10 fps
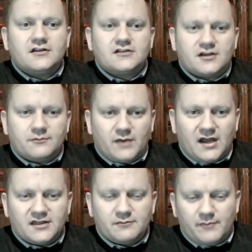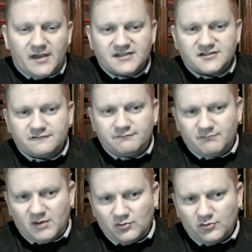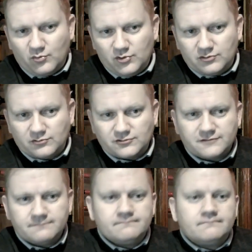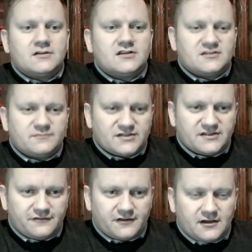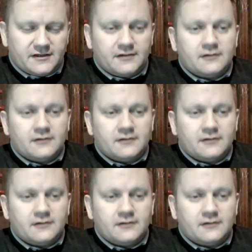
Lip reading: to combine the best of both worlds, specifically